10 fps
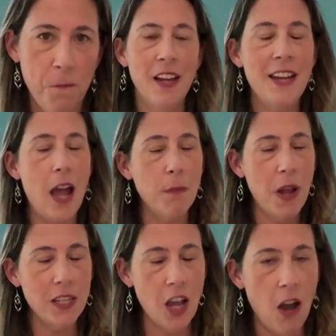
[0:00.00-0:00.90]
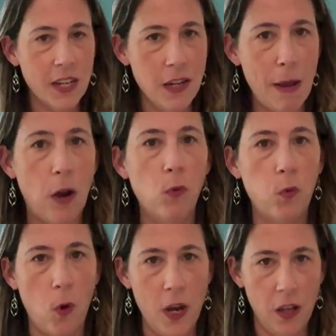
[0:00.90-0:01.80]
Now, I'm not talking about
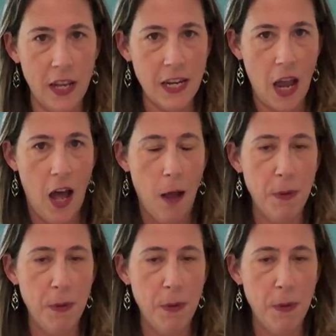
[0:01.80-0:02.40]
royaling up.